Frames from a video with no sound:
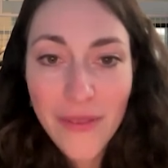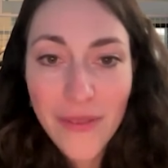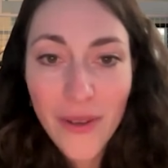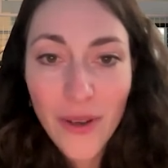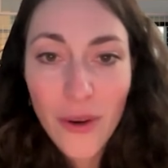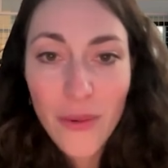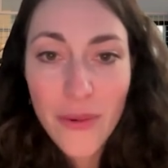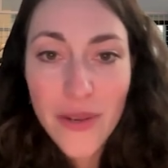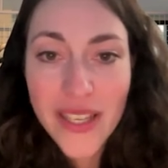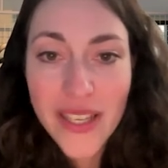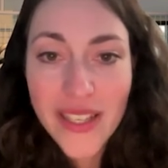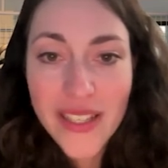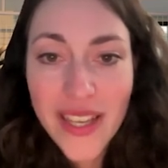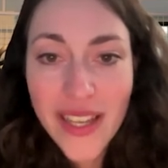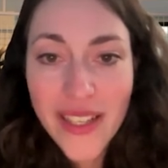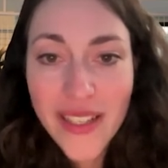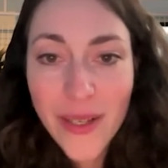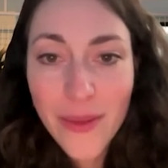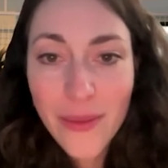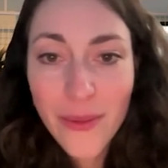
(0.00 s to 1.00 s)
Have you already
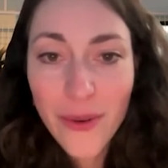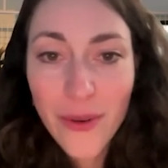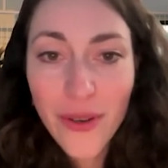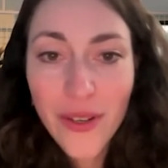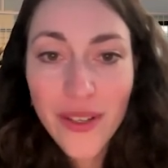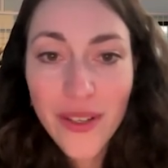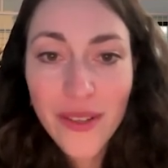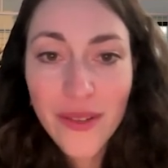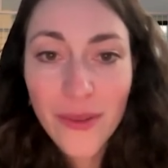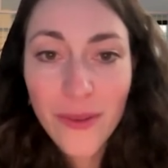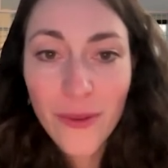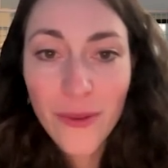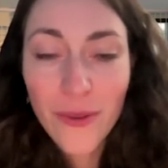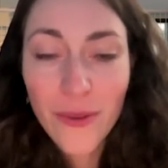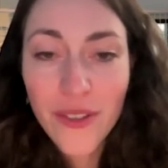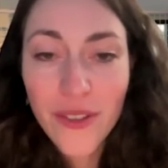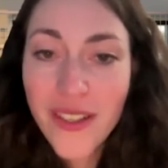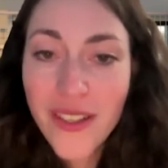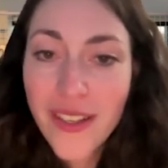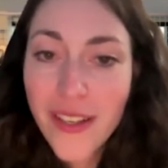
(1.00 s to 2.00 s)
attended one
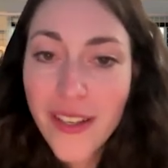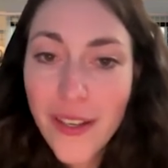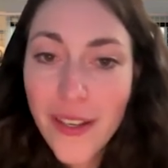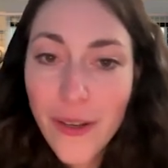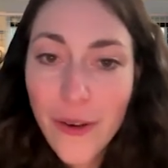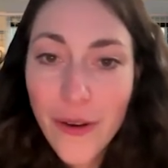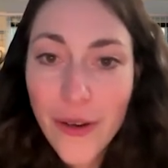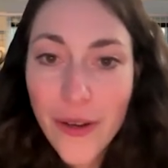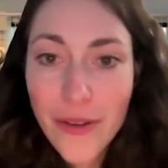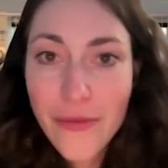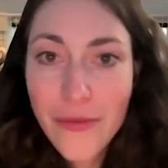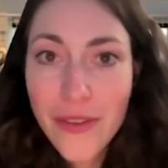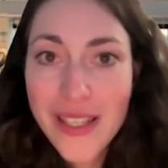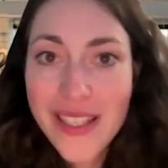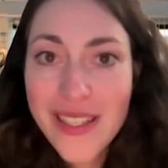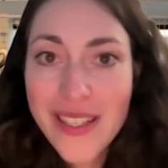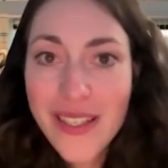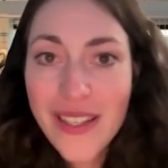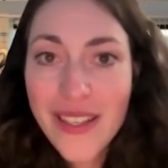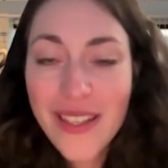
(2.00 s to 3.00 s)
or heard of
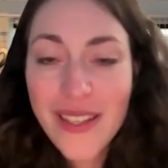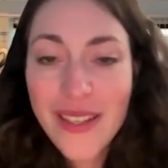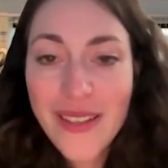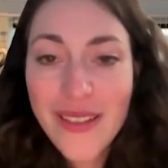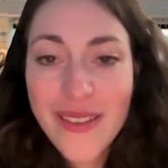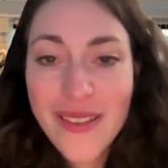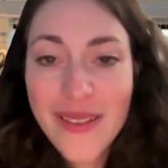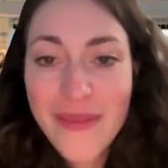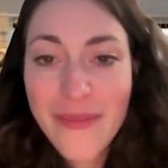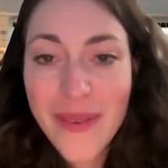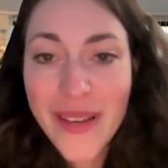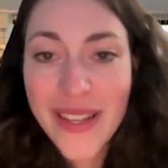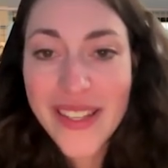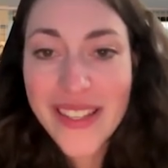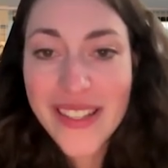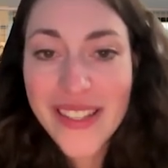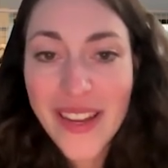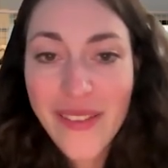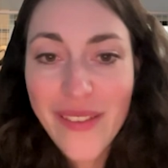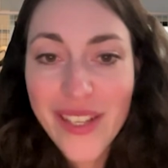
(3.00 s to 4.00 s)
it,
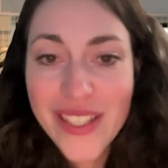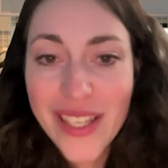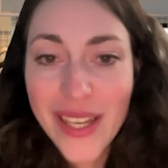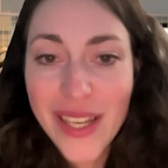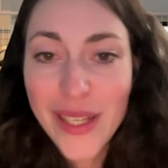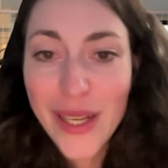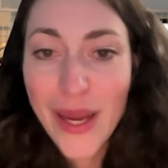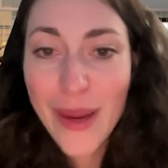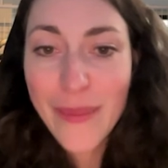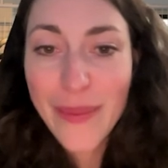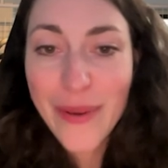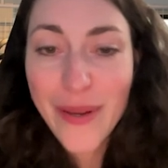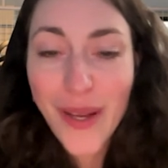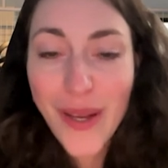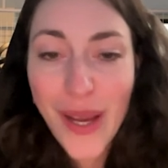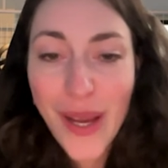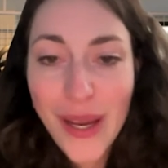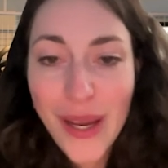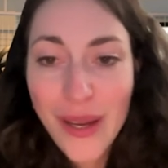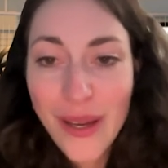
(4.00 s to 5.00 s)
but never signed up,
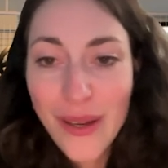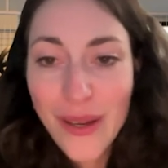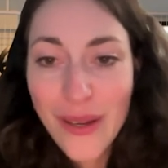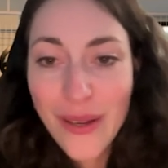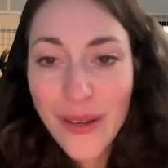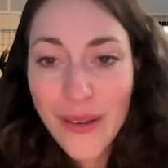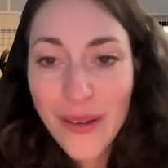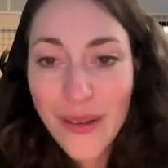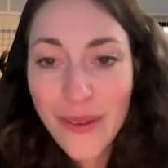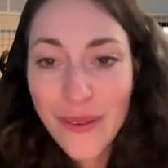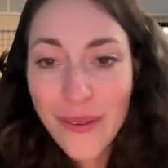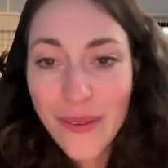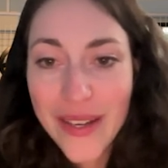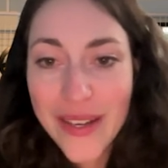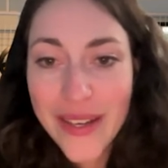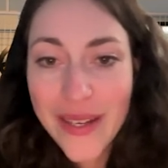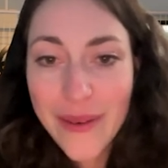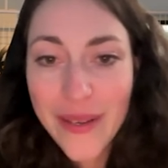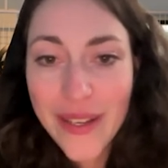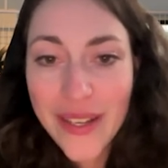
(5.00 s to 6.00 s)

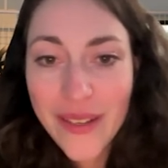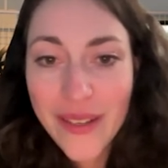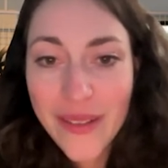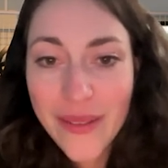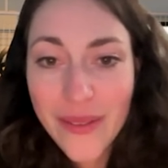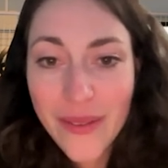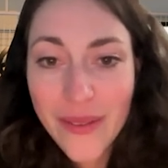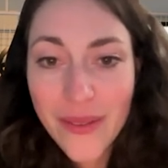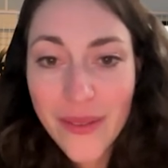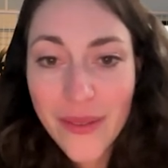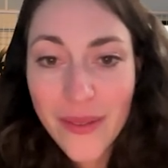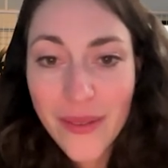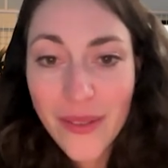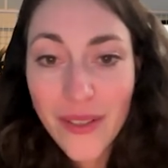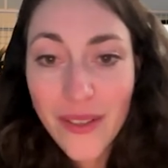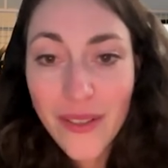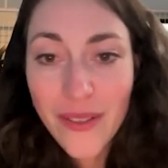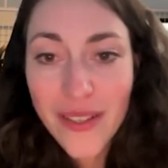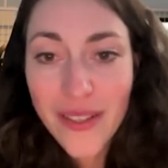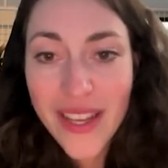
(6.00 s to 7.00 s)
or hearing of?
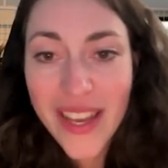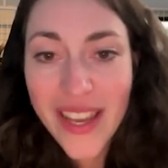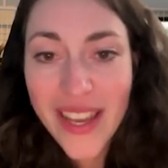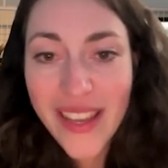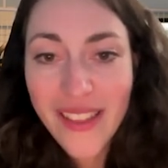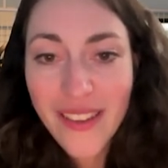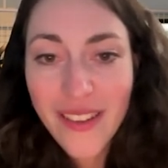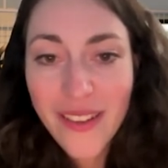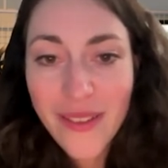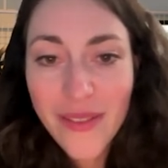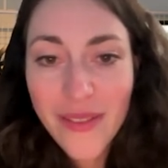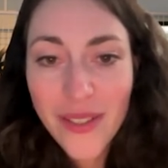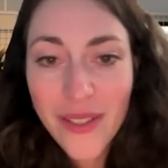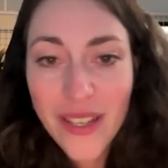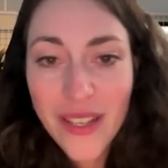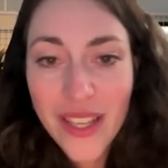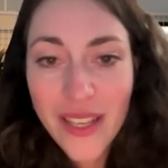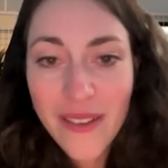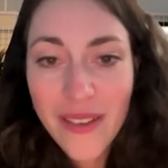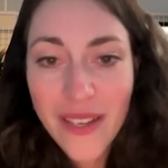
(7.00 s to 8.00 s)
Oh, okay, a lot of you
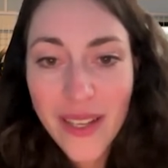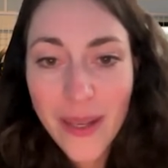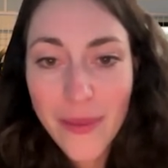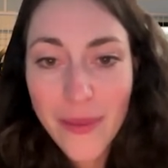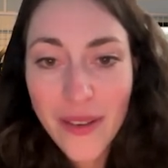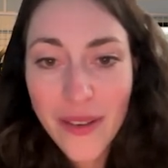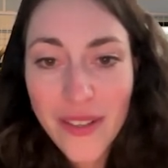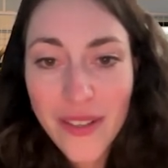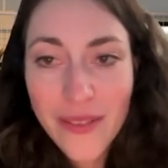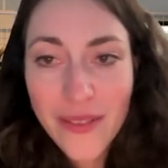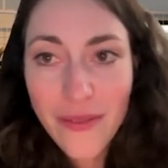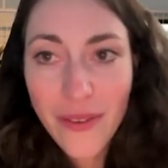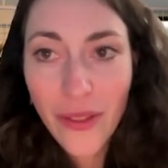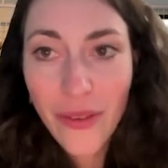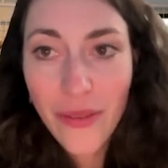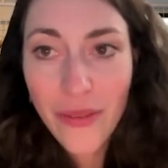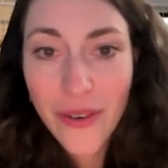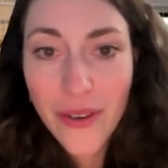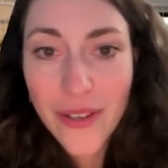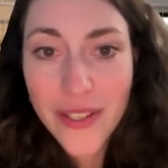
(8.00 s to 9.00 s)
are hearing about it for
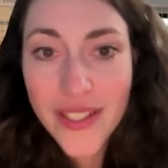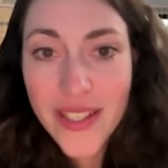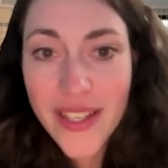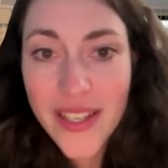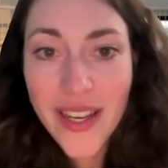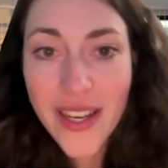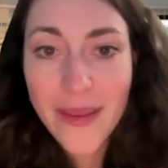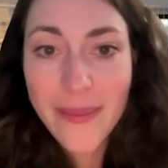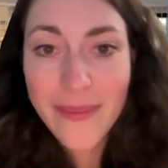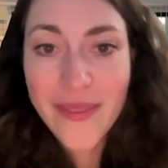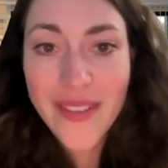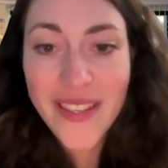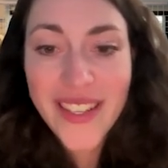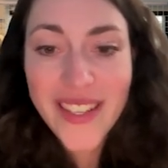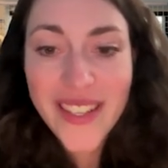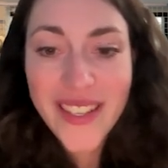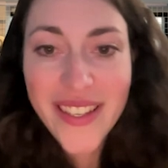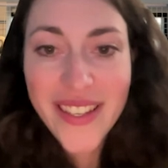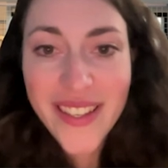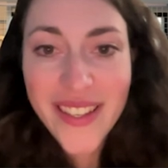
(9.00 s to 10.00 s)
the first time.